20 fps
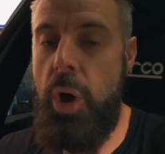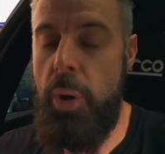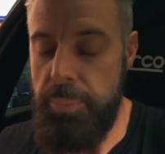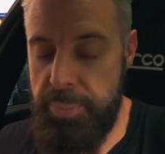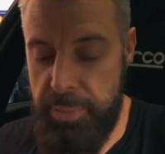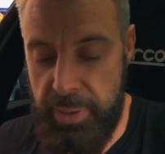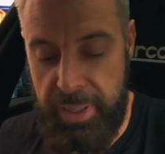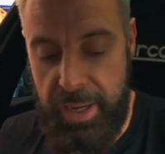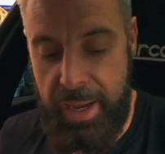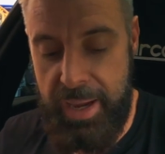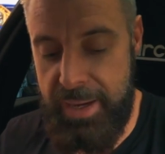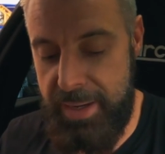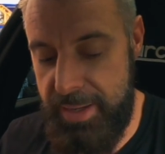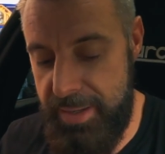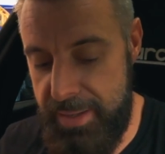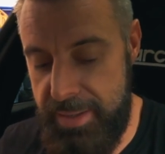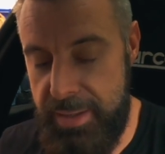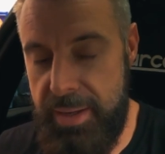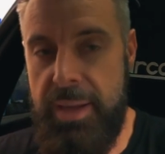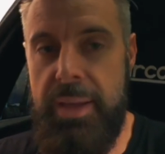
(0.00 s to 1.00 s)

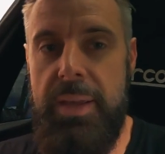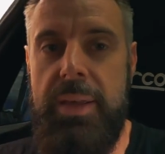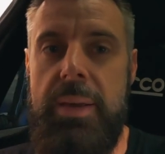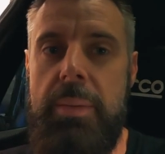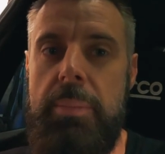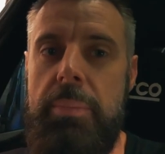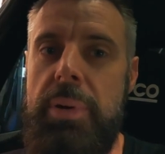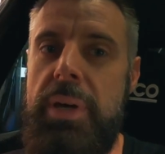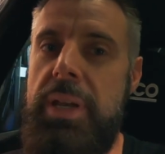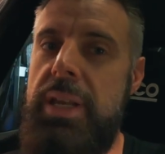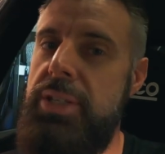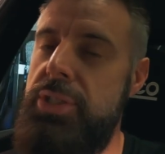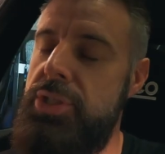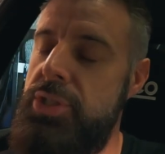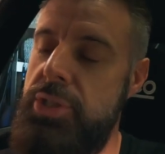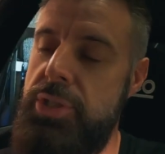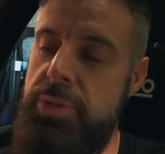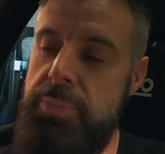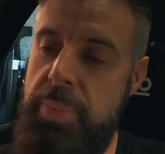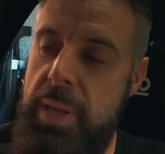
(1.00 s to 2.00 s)
complicated, but
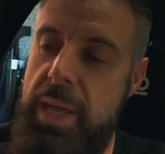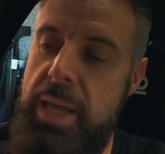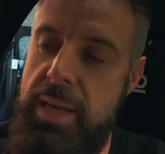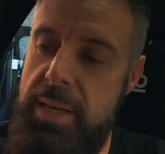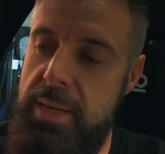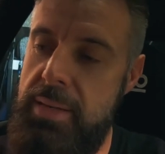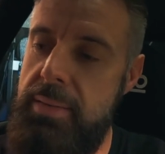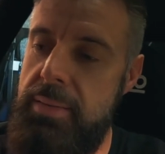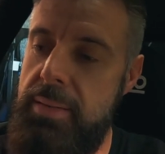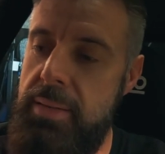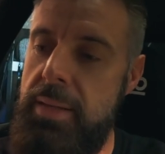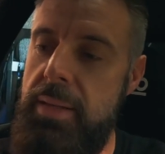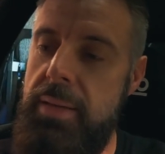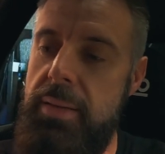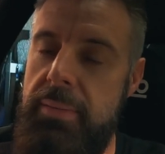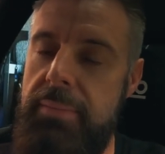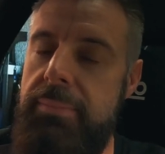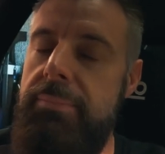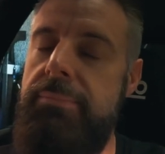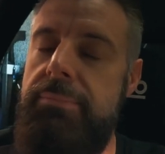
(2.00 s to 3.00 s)
it's just been...
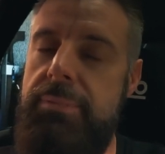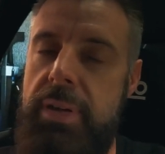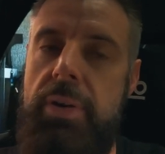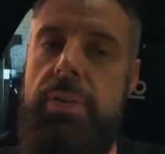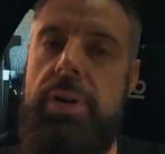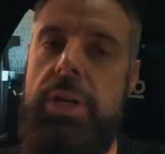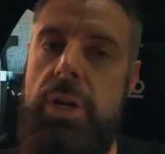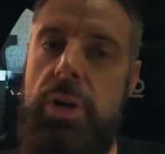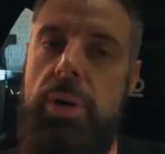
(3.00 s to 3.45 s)
very